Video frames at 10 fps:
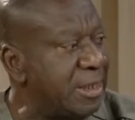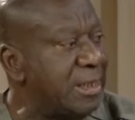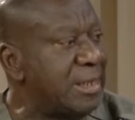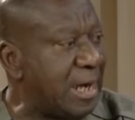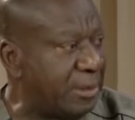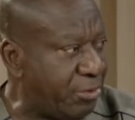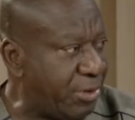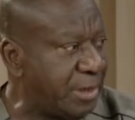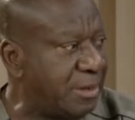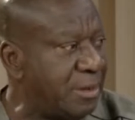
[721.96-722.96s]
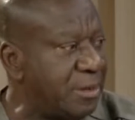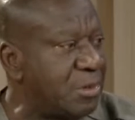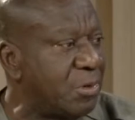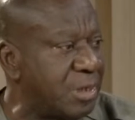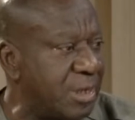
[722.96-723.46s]
their trade
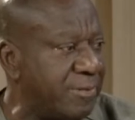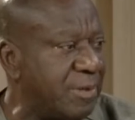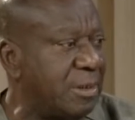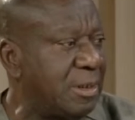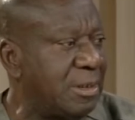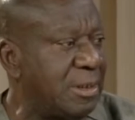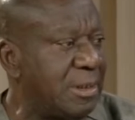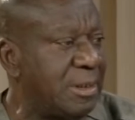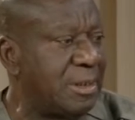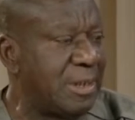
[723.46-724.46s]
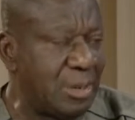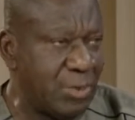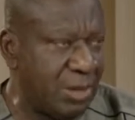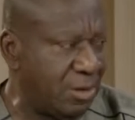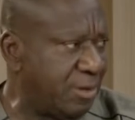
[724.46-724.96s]
successfully. That's
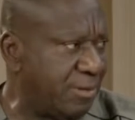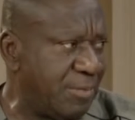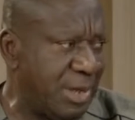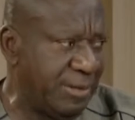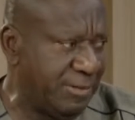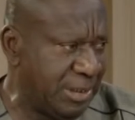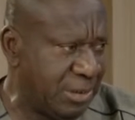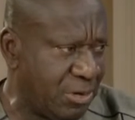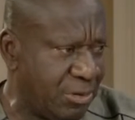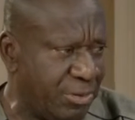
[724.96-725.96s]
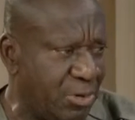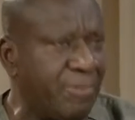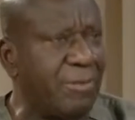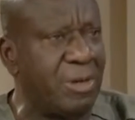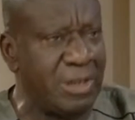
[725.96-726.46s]
why a lot of them are leaving this country.
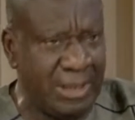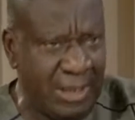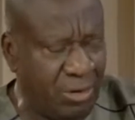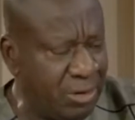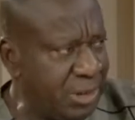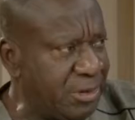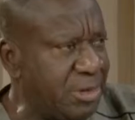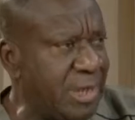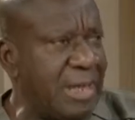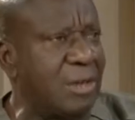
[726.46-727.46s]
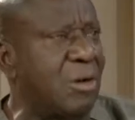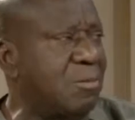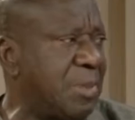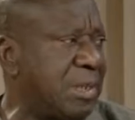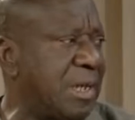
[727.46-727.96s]
Of course, the conditions are a
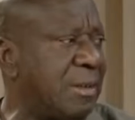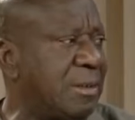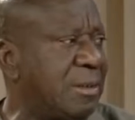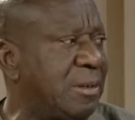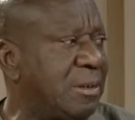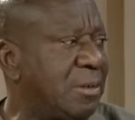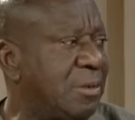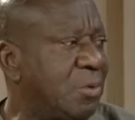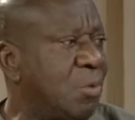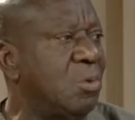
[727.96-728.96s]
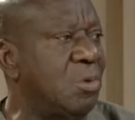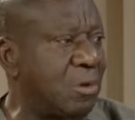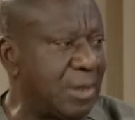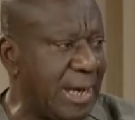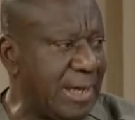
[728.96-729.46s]
lot better. Who would
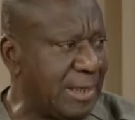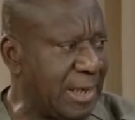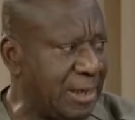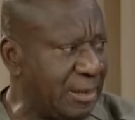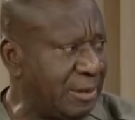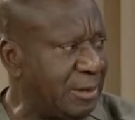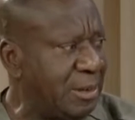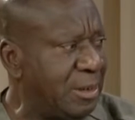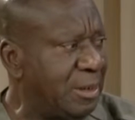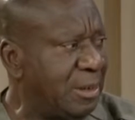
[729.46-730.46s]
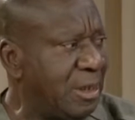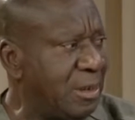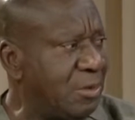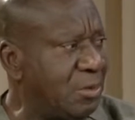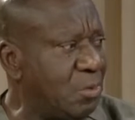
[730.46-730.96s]
not like
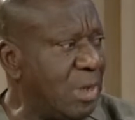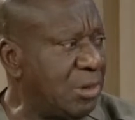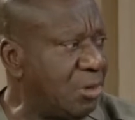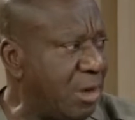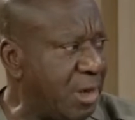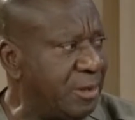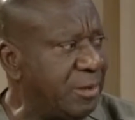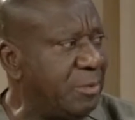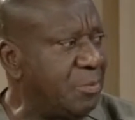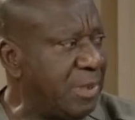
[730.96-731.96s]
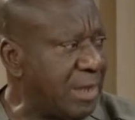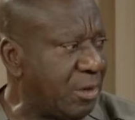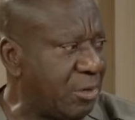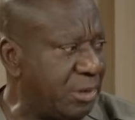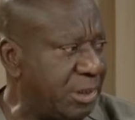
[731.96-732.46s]
to enjoy better
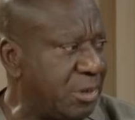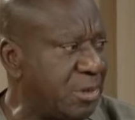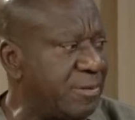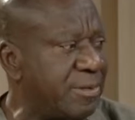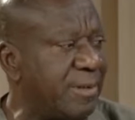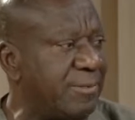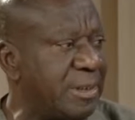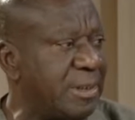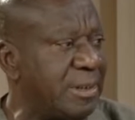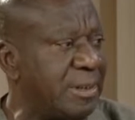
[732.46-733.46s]
conditions of service